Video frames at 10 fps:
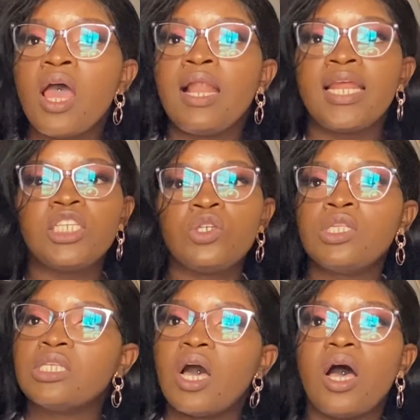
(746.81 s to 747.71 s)

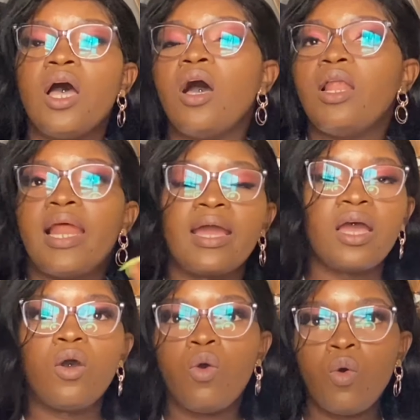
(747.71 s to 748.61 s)
Nigerians are like
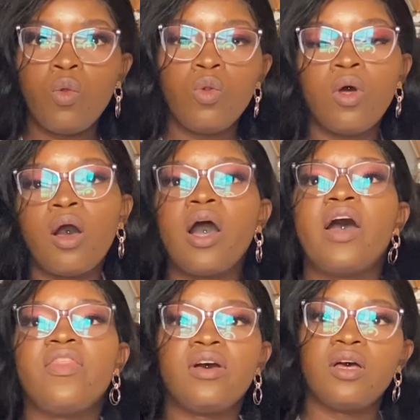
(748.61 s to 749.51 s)
a whole
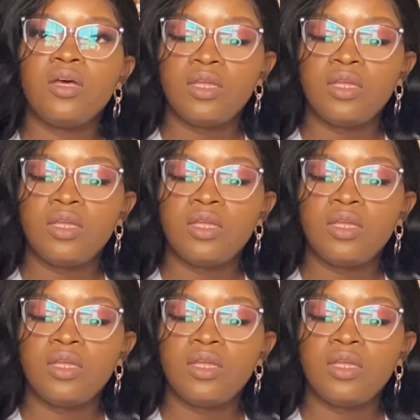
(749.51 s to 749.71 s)
other,